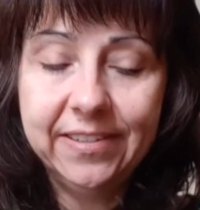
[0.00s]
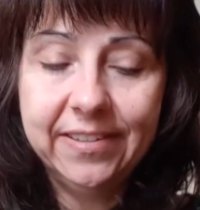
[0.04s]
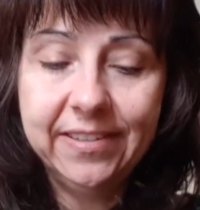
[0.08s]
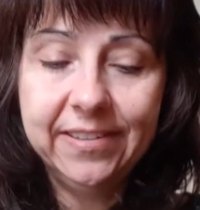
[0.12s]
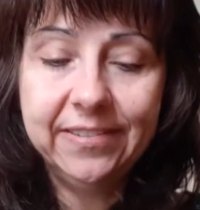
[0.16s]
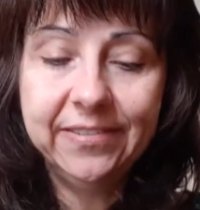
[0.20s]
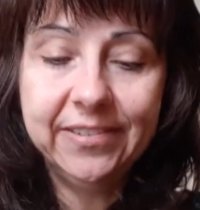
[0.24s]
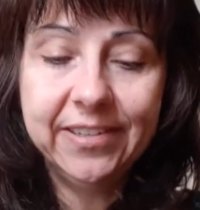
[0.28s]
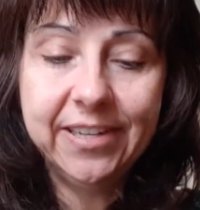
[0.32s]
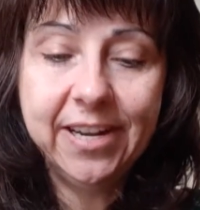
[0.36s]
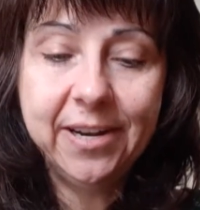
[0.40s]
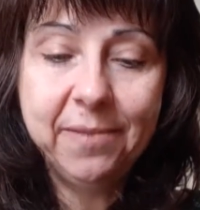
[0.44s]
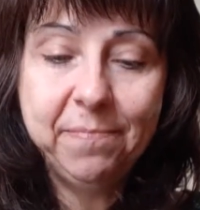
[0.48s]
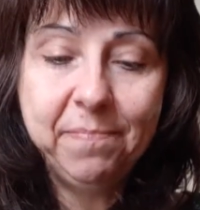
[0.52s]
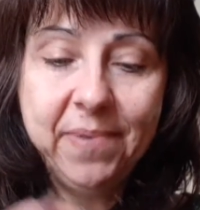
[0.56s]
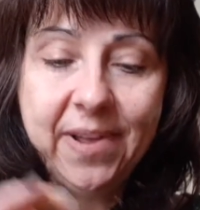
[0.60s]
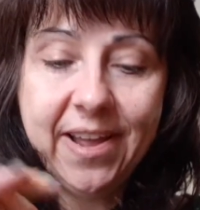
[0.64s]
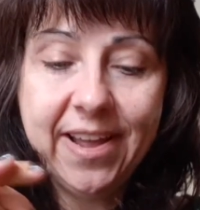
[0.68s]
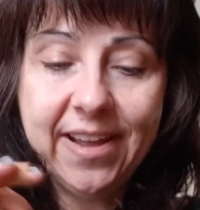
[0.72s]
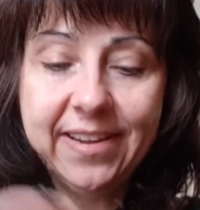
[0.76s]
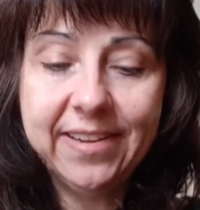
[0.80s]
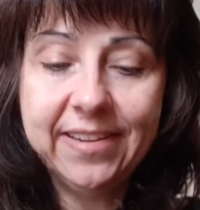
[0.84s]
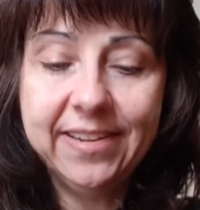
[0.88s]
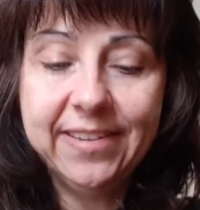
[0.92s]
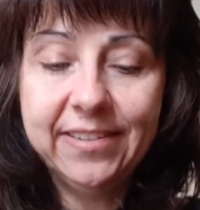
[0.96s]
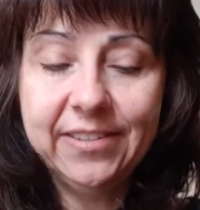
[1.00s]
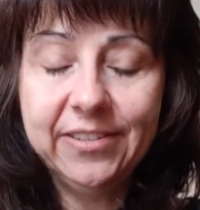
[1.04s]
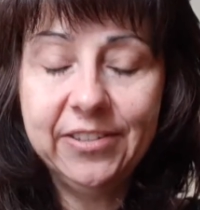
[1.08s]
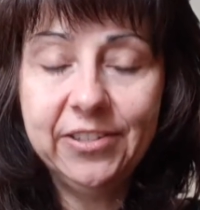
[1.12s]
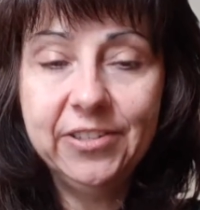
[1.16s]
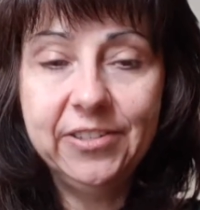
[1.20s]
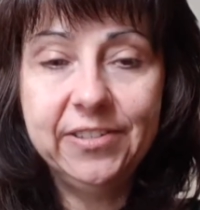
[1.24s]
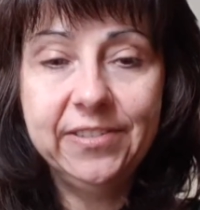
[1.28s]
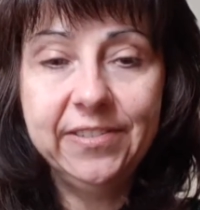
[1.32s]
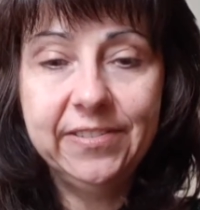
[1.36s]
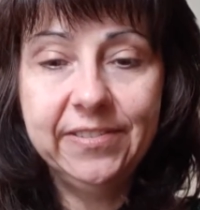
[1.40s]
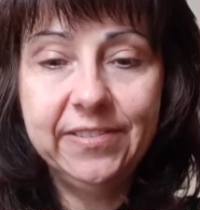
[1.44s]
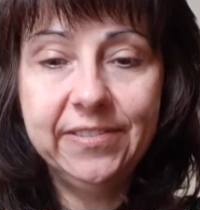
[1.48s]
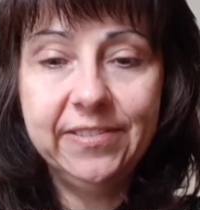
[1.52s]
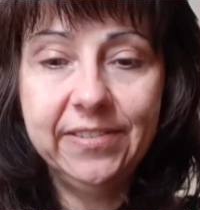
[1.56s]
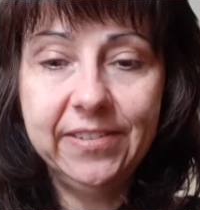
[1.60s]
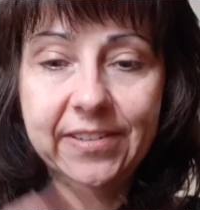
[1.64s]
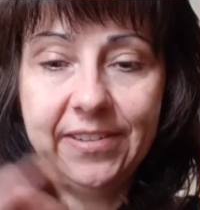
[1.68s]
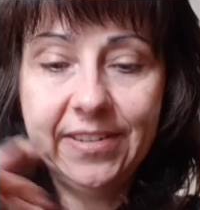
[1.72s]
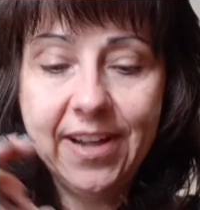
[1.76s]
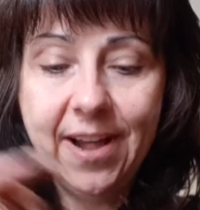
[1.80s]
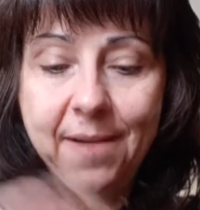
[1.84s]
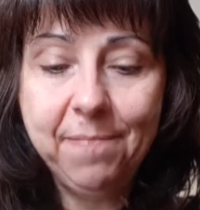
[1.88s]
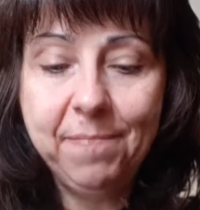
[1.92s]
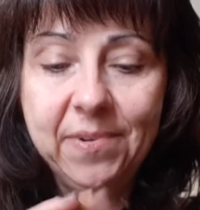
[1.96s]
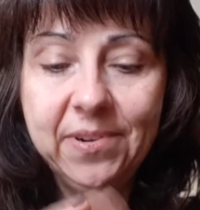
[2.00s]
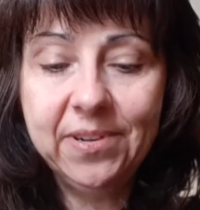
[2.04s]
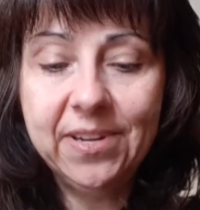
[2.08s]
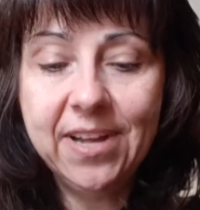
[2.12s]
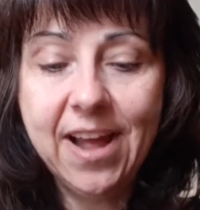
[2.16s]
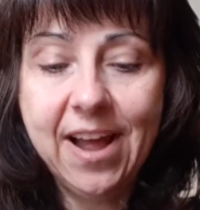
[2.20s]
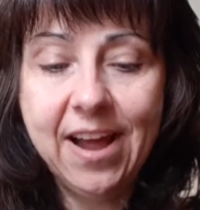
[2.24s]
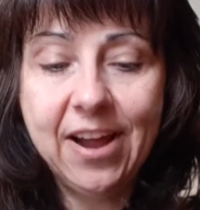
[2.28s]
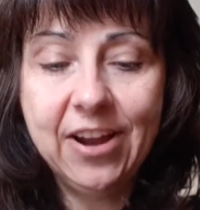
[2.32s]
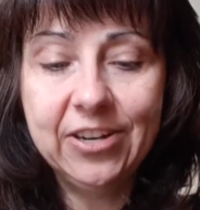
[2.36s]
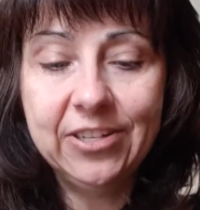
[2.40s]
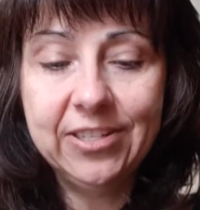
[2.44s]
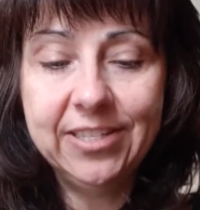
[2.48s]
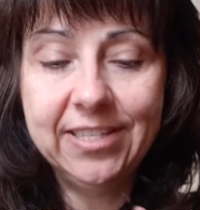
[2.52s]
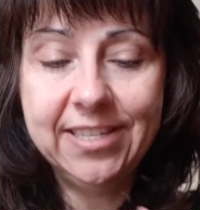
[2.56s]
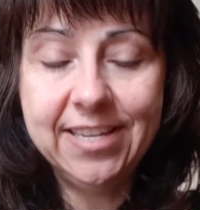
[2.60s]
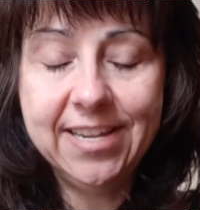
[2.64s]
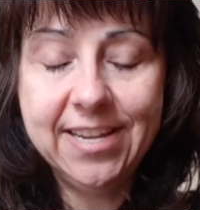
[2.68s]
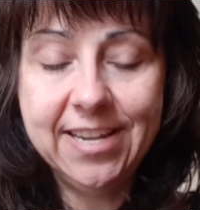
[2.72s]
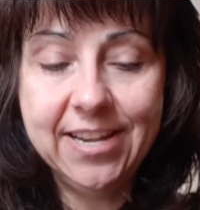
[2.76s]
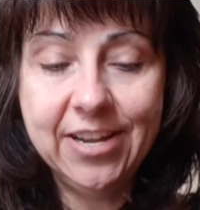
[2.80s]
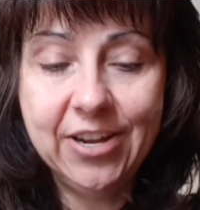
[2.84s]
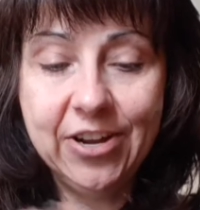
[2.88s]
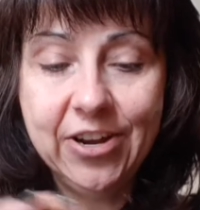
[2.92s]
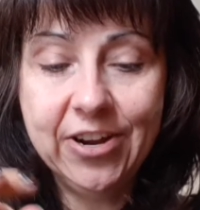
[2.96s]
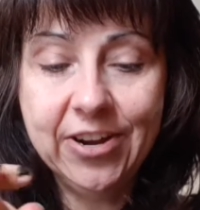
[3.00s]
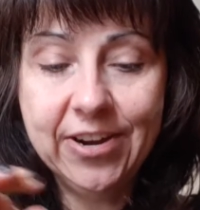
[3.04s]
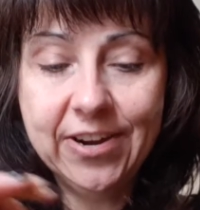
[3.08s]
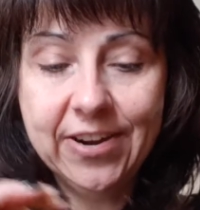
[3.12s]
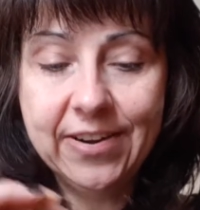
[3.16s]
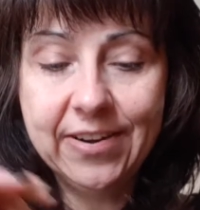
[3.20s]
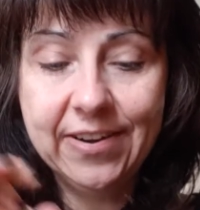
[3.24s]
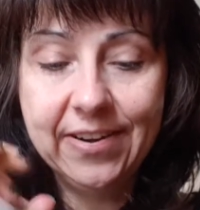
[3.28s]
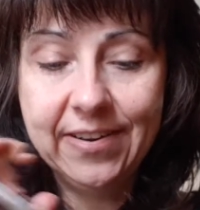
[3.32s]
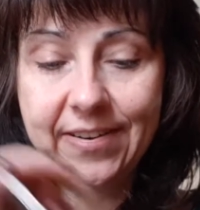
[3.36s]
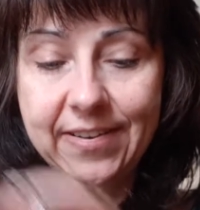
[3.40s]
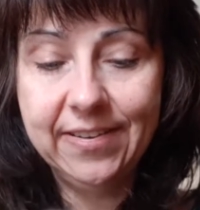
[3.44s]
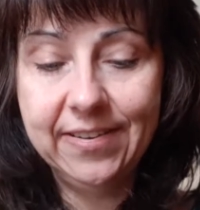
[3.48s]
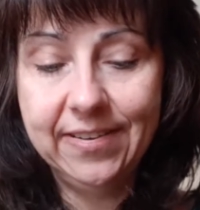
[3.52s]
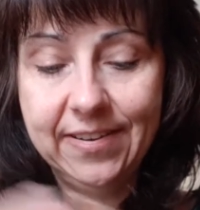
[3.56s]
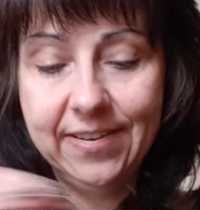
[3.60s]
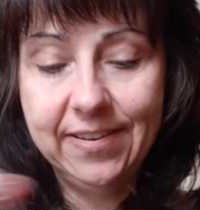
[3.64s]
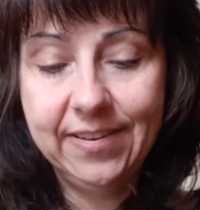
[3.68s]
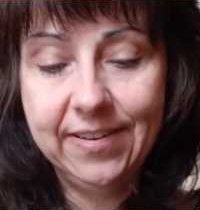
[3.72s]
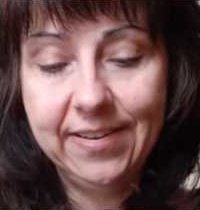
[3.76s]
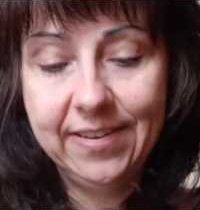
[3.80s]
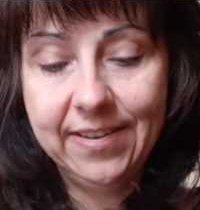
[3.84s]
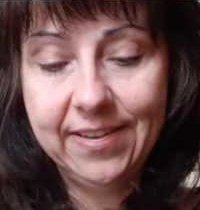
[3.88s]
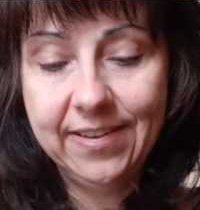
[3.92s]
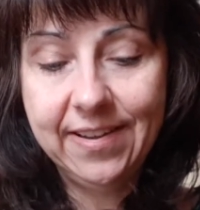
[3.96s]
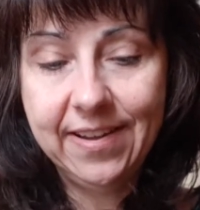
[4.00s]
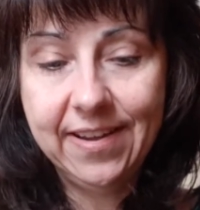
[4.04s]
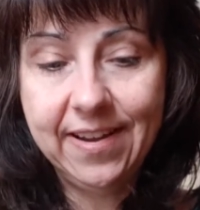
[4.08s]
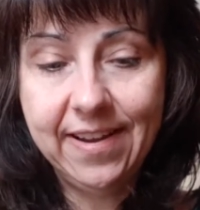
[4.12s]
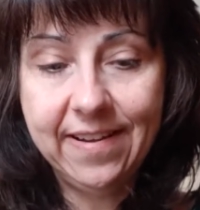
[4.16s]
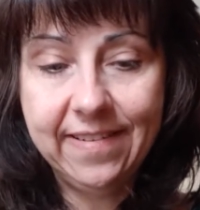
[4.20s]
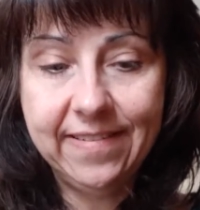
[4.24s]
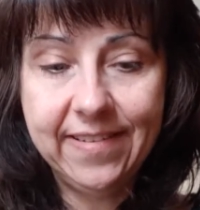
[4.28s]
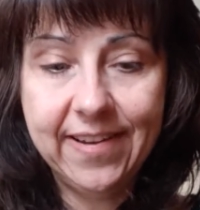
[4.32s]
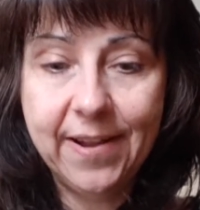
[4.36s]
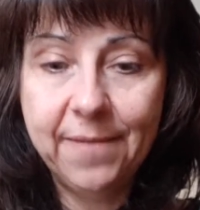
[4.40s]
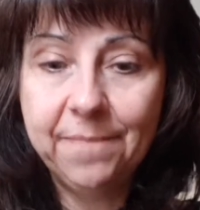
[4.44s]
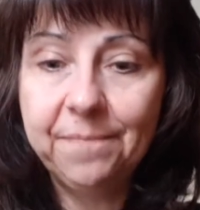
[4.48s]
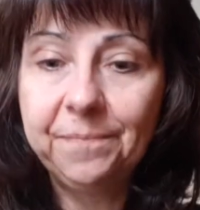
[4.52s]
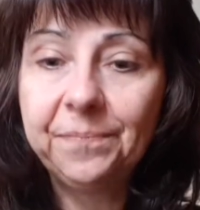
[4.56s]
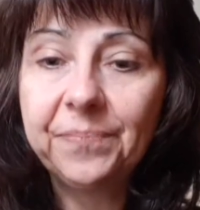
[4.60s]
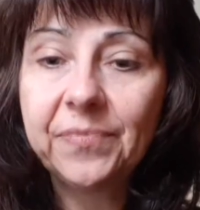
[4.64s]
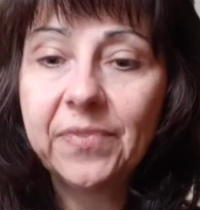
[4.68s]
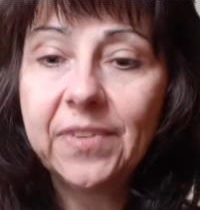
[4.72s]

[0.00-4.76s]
We're going to pick a couple cards here. All right.